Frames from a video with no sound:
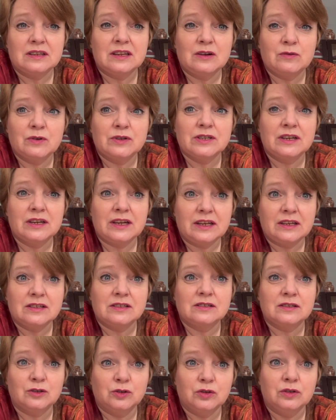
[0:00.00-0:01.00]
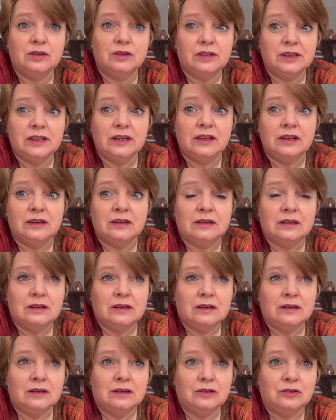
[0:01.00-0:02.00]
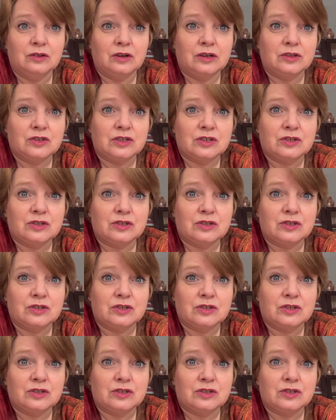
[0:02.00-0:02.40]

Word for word: And that was a nice, good cleaning, not